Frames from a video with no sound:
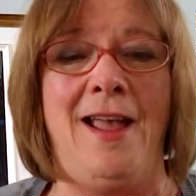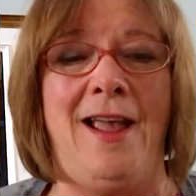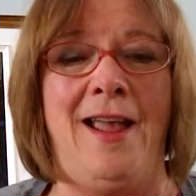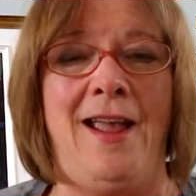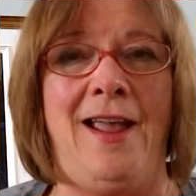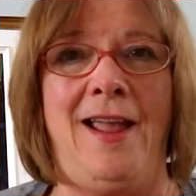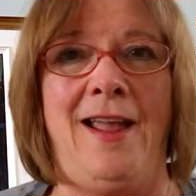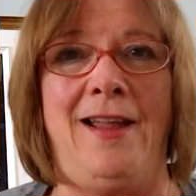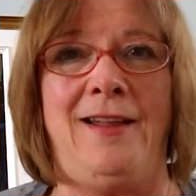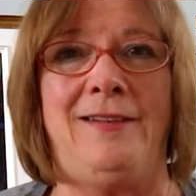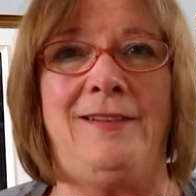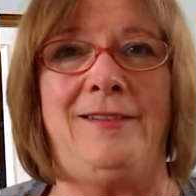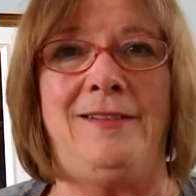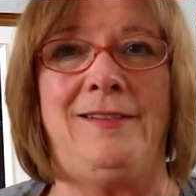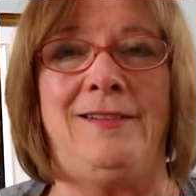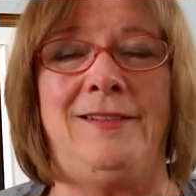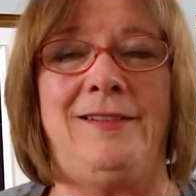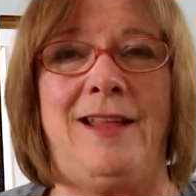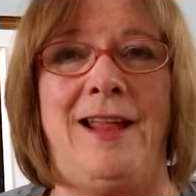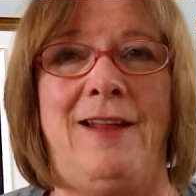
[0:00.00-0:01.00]
and
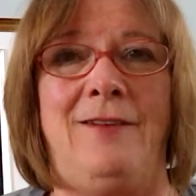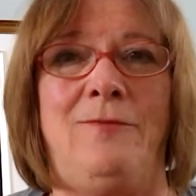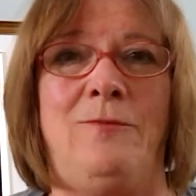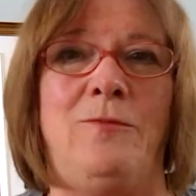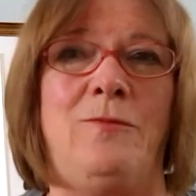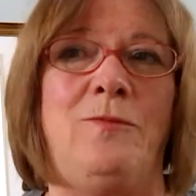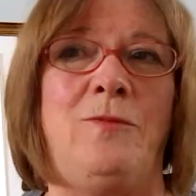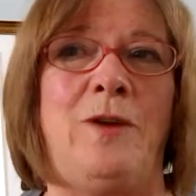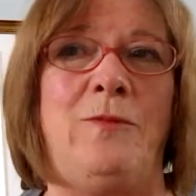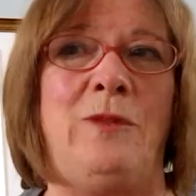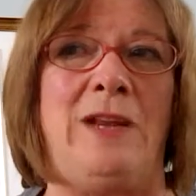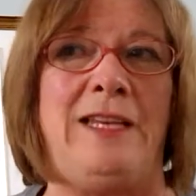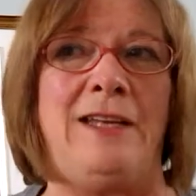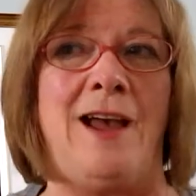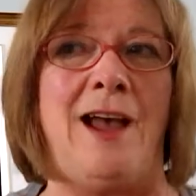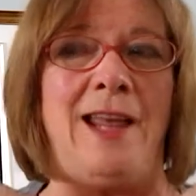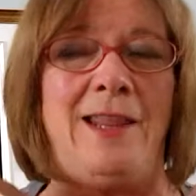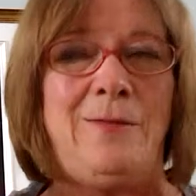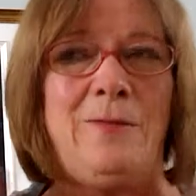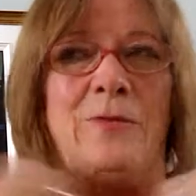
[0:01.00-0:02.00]
then when we
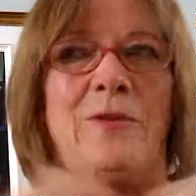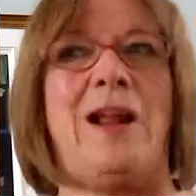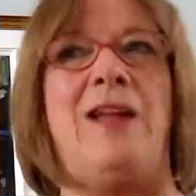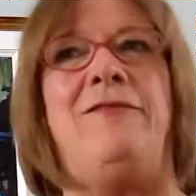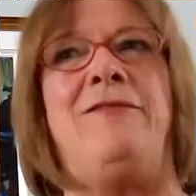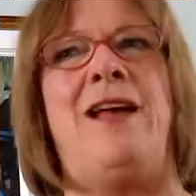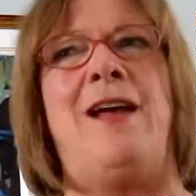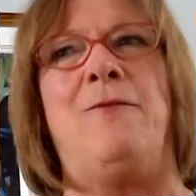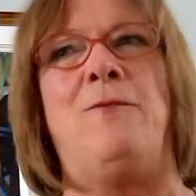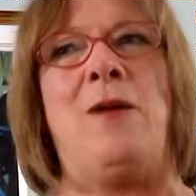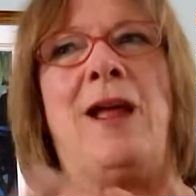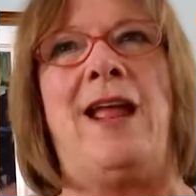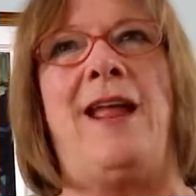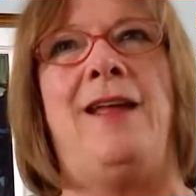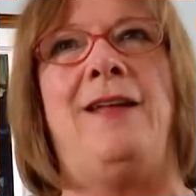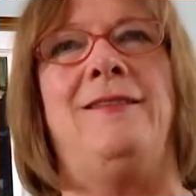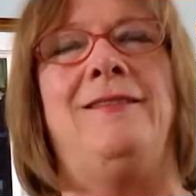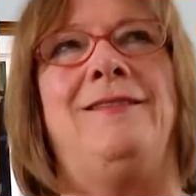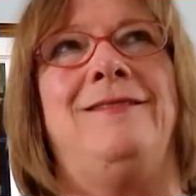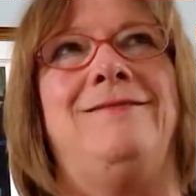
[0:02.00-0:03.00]
tie them around that
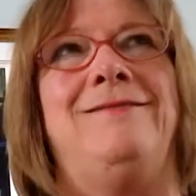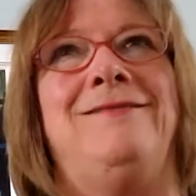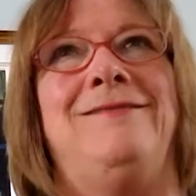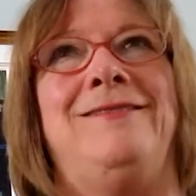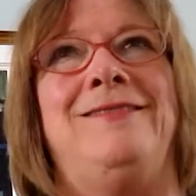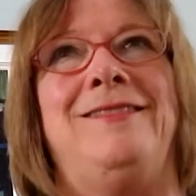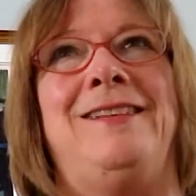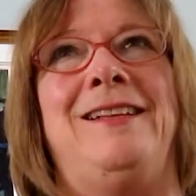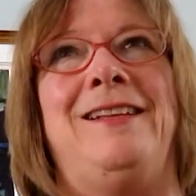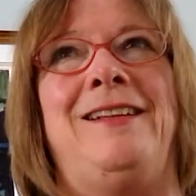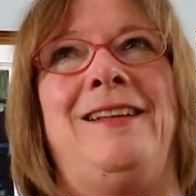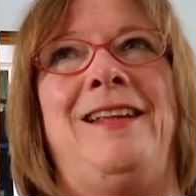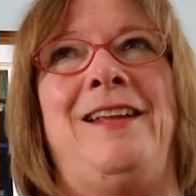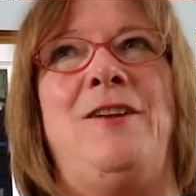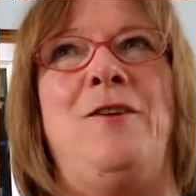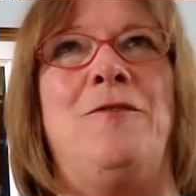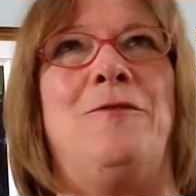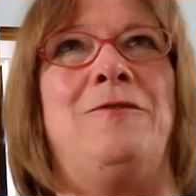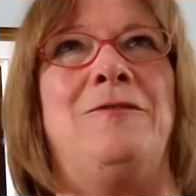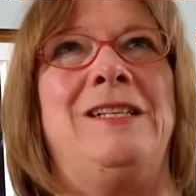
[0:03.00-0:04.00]
way, you
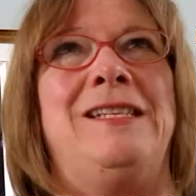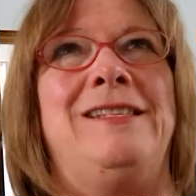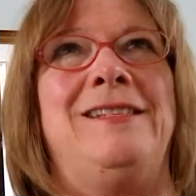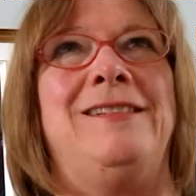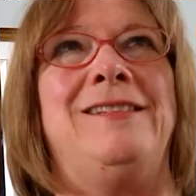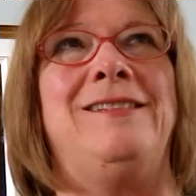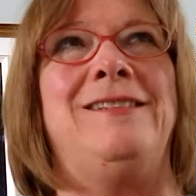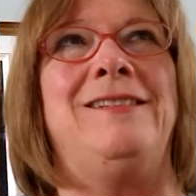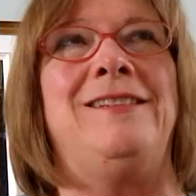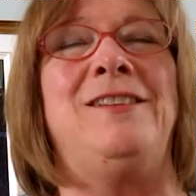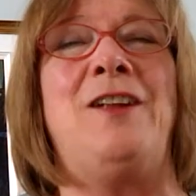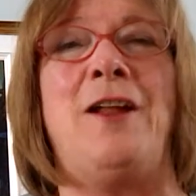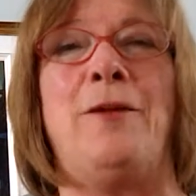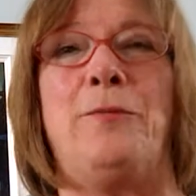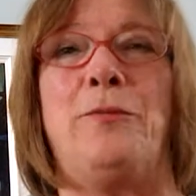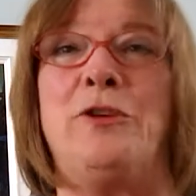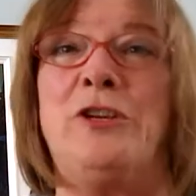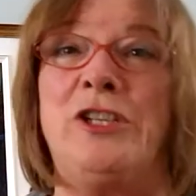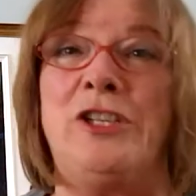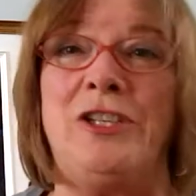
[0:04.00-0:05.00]
know, it's not
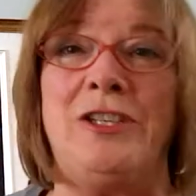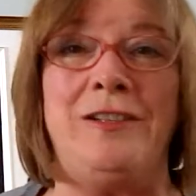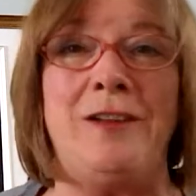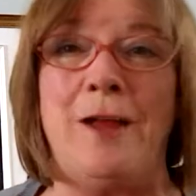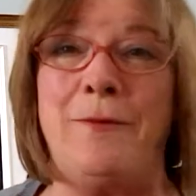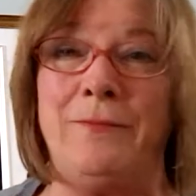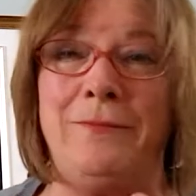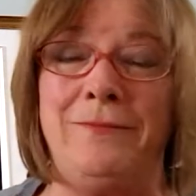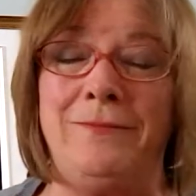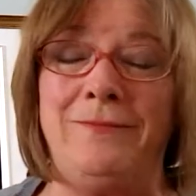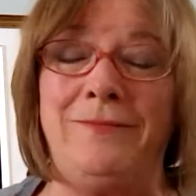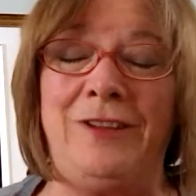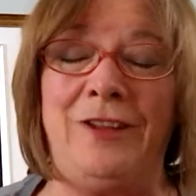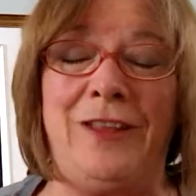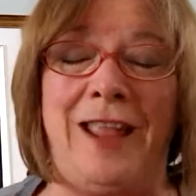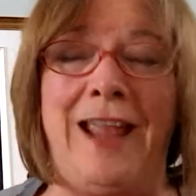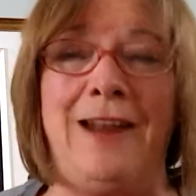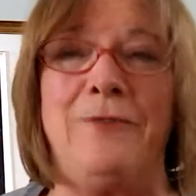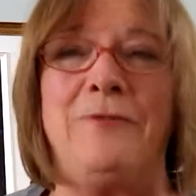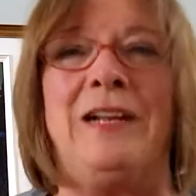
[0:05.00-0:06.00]
you
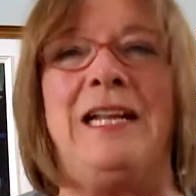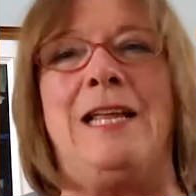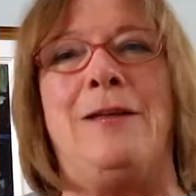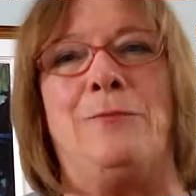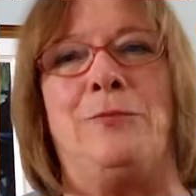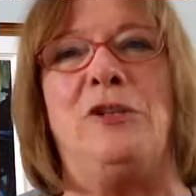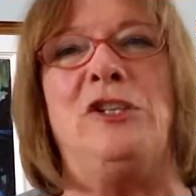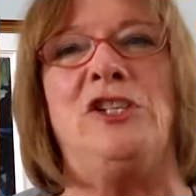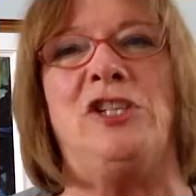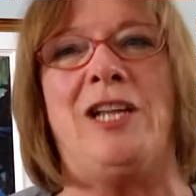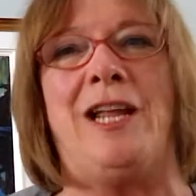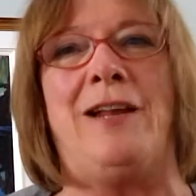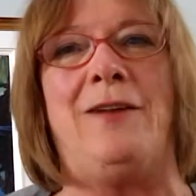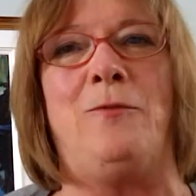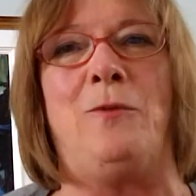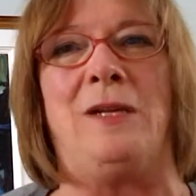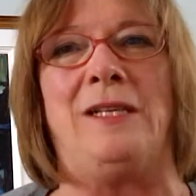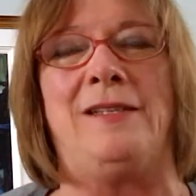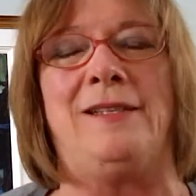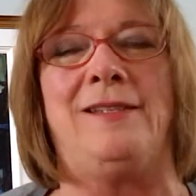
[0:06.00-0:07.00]
can't really appreciate
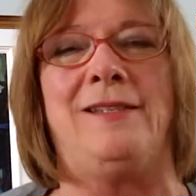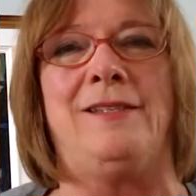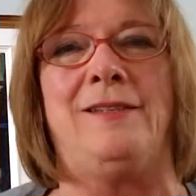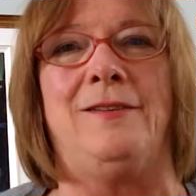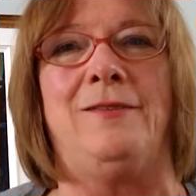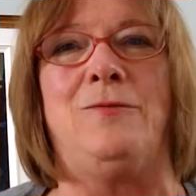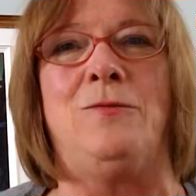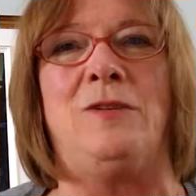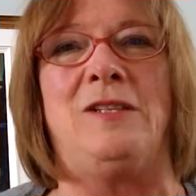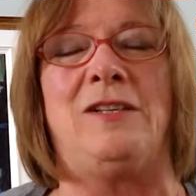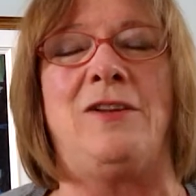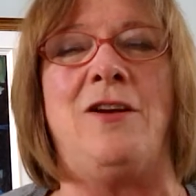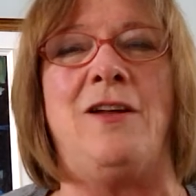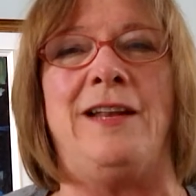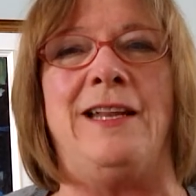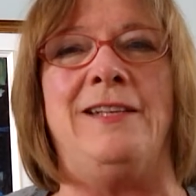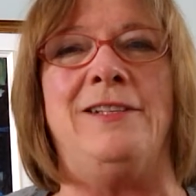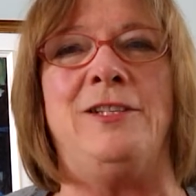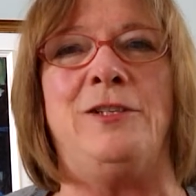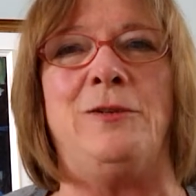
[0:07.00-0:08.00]
what's gone
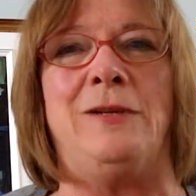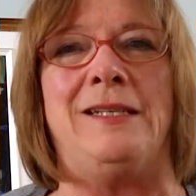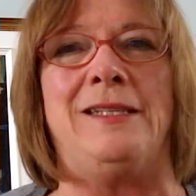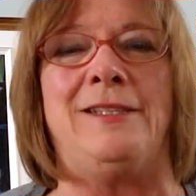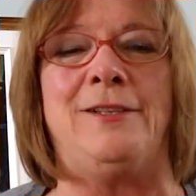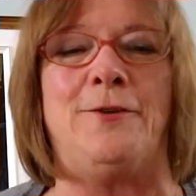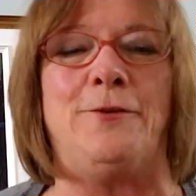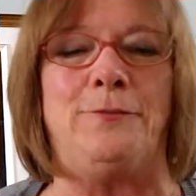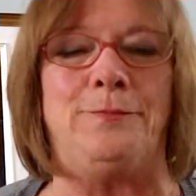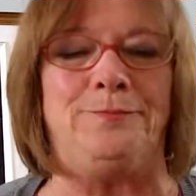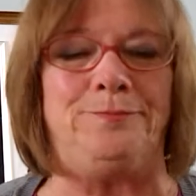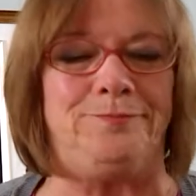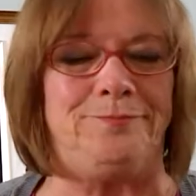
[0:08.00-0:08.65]
into it. So